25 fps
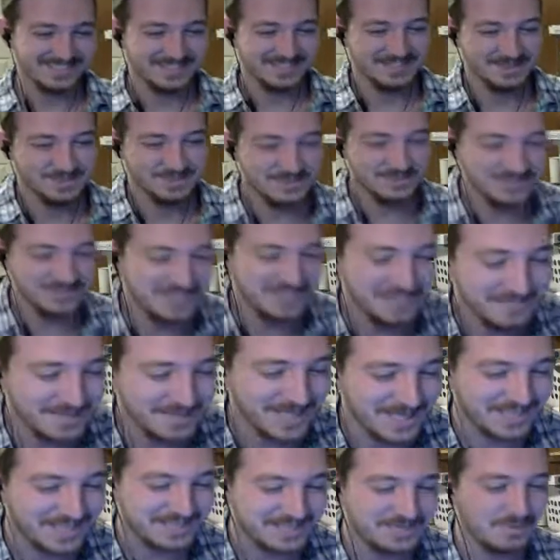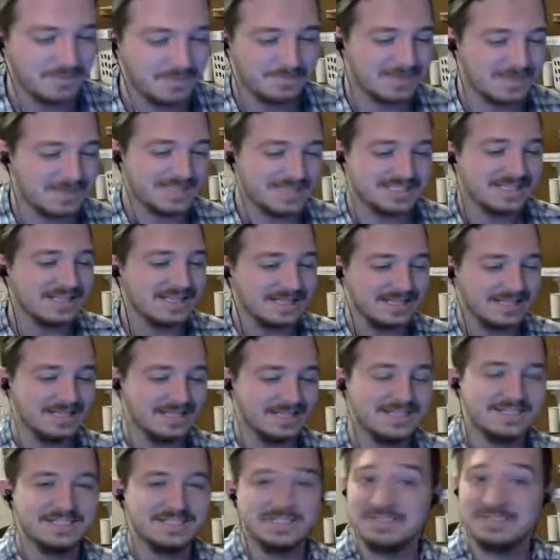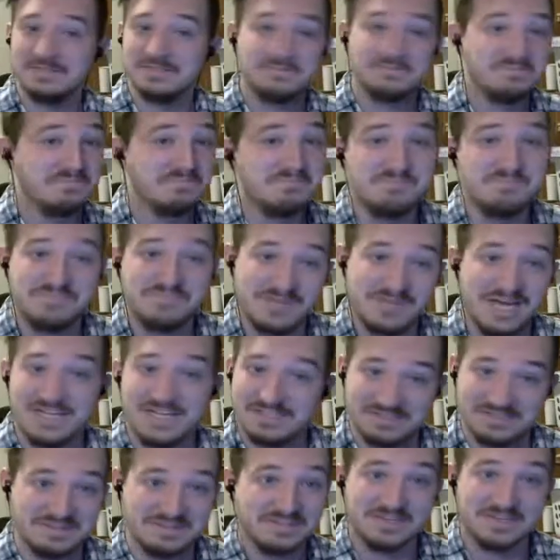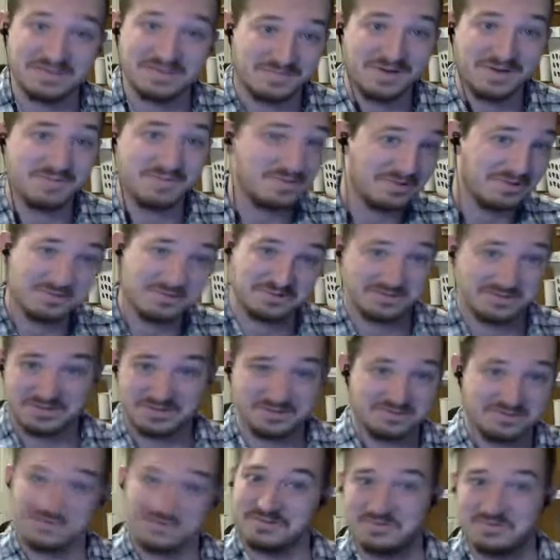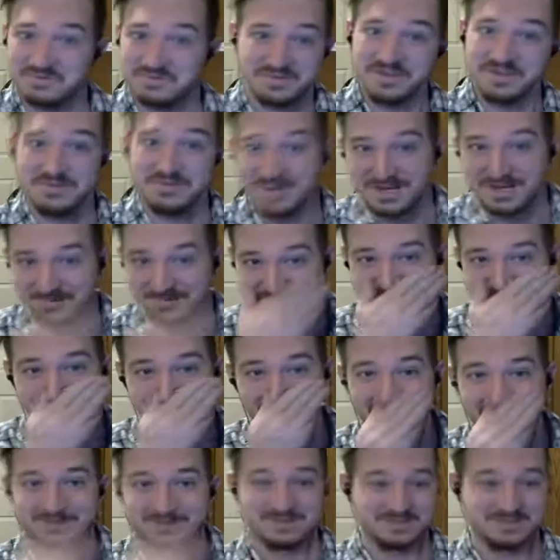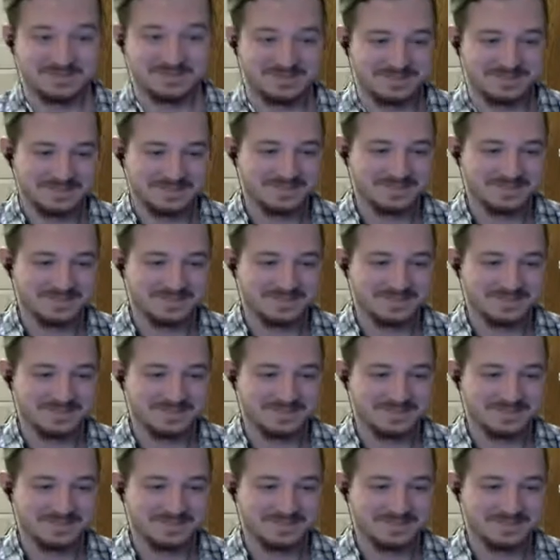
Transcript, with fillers: when she makes you a puzzle? That's the thing, my mother doesn't usually make me puzzles.